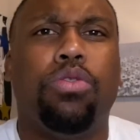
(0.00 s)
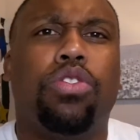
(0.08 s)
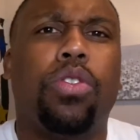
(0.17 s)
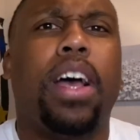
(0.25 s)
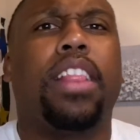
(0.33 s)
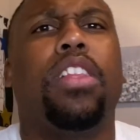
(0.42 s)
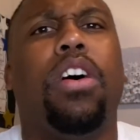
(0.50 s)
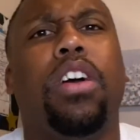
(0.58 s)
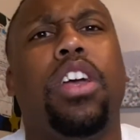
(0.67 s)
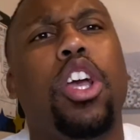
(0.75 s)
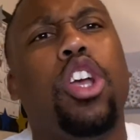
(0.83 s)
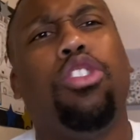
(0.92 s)
So I
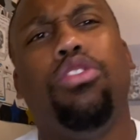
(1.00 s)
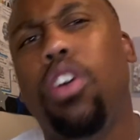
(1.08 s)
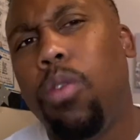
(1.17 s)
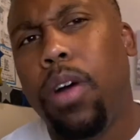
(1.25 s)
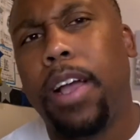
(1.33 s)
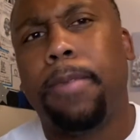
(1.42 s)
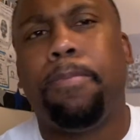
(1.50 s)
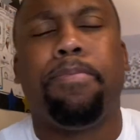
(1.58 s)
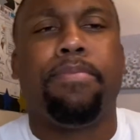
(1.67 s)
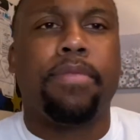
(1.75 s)
thought, you know what?